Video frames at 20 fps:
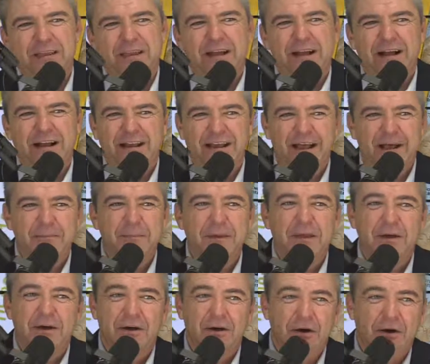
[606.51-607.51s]
I got
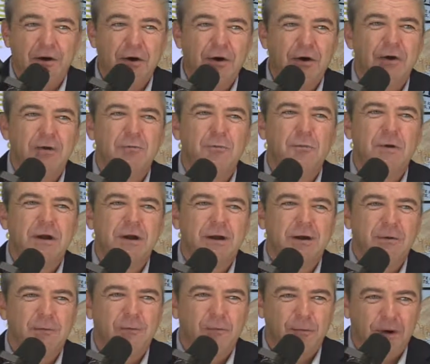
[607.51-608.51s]
me a
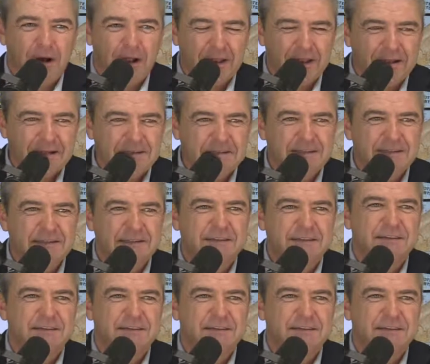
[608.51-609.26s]
hardware wallet.